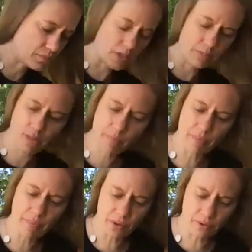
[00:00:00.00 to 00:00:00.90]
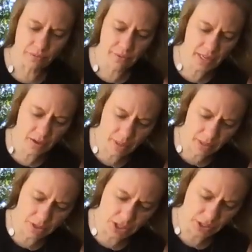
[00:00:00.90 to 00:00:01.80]
with my metal rib, and
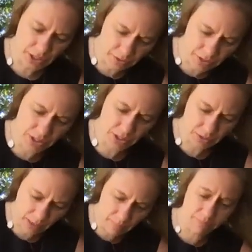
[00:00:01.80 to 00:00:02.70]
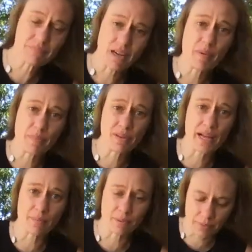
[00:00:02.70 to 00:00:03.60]
I'll show you too. I'm
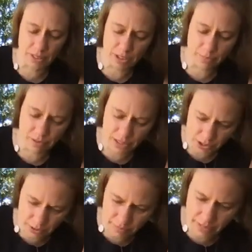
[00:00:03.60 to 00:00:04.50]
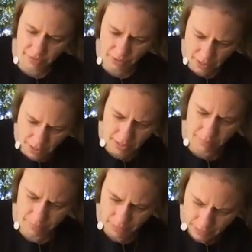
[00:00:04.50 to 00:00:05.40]
applying pretty much pressure, believe it or not.
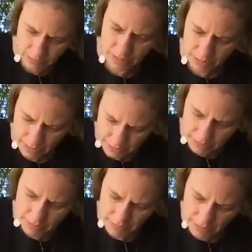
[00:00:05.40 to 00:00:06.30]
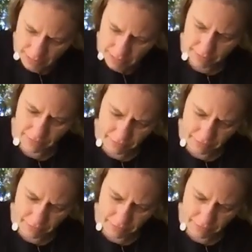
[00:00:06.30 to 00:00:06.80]
I'm kind of